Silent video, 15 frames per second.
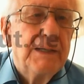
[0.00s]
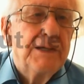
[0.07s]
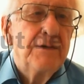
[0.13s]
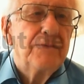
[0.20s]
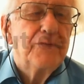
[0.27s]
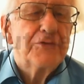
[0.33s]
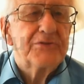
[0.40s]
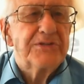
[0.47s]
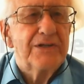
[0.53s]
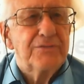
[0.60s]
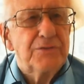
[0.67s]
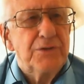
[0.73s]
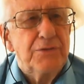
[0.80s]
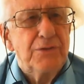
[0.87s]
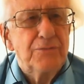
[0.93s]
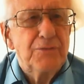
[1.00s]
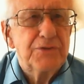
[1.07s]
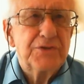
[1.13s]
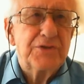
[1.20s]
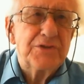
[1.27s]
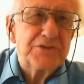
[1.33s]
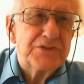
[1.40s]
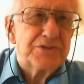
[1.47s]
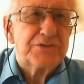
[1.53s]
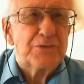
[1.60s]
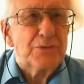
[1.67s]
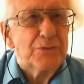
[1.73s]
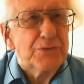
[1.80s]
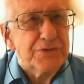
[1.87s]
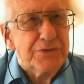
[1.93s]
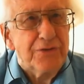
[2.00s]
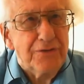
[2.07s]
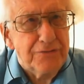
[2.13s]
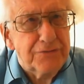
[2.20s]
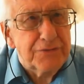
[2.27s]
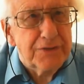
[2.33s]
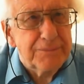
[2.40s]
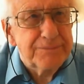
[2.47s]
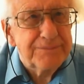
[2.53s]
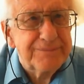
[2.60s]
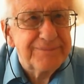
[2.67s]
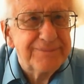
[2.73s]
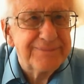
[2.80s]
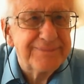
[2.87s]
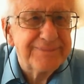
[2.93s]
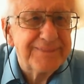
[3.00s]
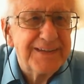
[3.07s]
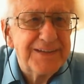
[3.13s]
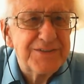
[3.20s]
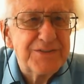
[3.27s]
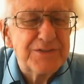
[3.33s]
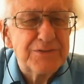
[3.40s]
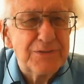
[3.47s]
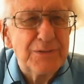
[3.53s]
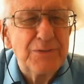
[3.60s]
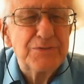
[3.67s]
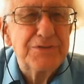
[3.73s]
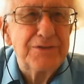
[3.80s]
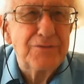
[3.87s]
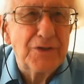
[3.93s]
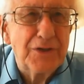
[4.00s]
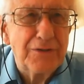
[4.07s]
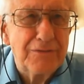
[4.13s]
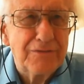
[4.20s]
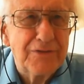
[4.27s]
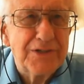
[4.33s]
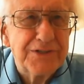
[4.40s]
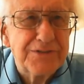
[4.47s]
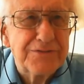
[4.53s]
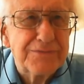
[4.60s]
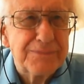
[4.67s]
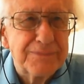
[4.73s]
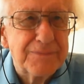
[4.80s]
You first have to know what it is a solution of. It's a solution of a conflict.